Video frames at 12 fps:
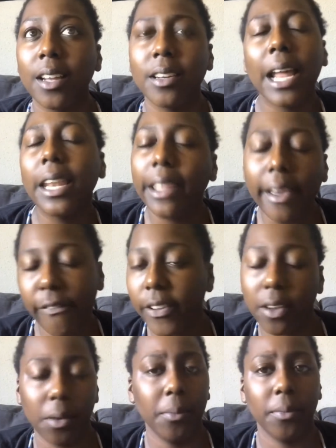they left
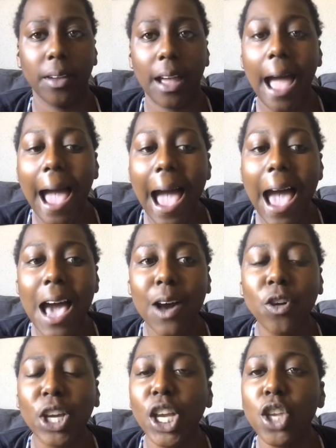him
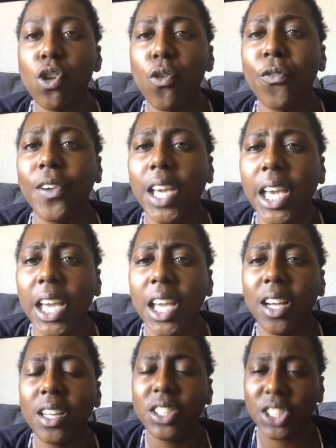how can you
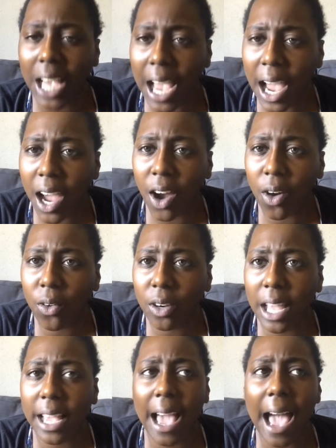forget a child?
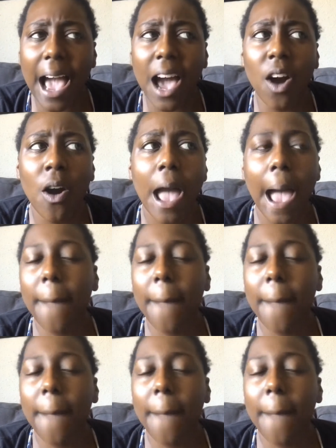Like how?